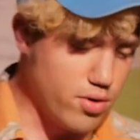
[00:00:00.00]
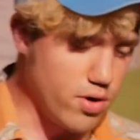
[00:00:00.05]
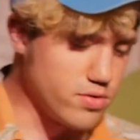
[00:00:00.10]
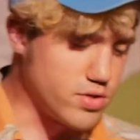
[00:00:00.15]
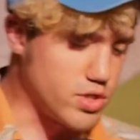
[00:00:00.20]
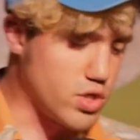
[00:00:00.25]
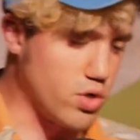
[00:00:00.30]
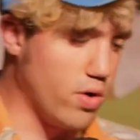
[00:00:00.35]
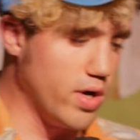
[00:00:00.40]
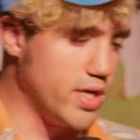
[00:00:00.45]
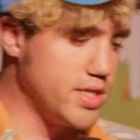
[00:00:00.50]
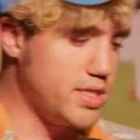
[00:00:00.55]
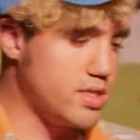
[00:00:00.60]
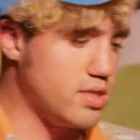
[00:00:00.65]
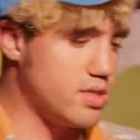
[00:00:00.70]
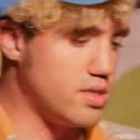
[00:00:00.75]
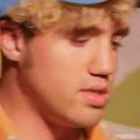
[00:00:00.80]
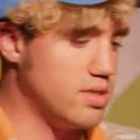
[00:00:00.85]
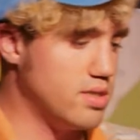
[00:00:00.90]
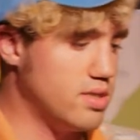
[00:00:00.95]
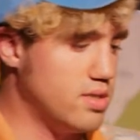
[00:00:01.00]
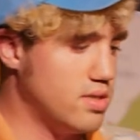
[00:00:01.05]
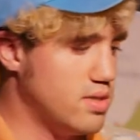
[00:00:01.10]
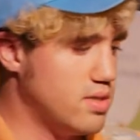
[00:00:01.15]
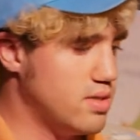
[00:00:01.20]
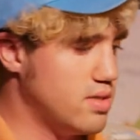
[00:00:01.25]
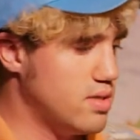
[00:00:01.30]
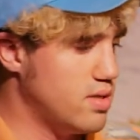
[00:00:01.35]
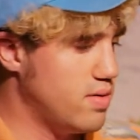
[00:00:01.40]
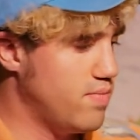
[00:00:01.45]
pro-choice.
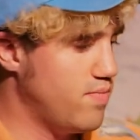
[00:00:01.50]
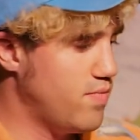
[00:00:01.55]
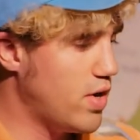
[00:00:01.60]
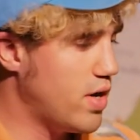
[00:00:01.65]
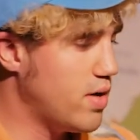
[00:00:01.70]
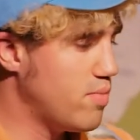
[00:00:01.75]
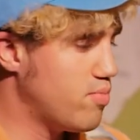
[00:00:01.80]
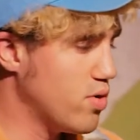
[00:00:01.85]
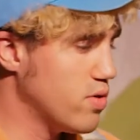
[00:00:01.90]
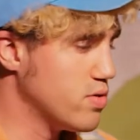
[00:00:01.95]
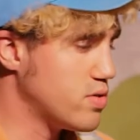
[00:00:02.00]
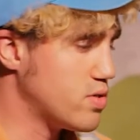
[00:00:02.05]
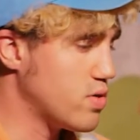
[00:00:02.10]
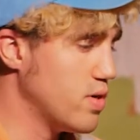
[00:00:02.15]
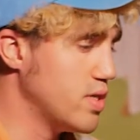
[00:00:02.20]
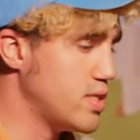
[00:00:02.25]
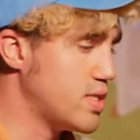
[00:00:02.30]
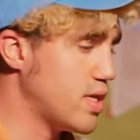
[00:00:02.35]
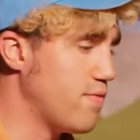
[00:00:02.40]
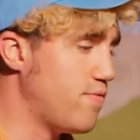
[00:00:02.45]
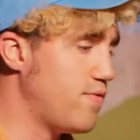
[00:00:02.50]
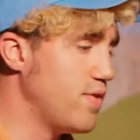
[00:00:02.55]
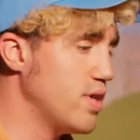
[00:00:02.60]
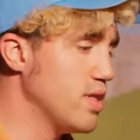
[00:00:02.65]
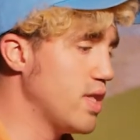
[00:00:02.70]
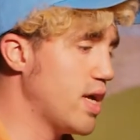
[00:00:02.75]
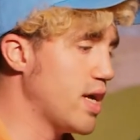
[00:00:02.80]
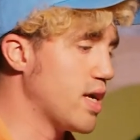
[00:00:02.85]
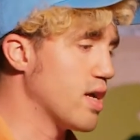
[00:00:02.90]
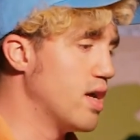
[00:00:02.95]
I
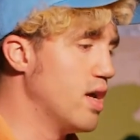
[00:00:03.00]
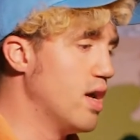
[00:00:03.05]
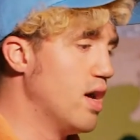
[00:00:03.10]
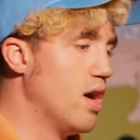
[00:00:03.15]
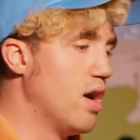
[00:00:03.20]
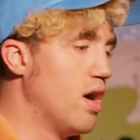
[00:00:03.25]
feel like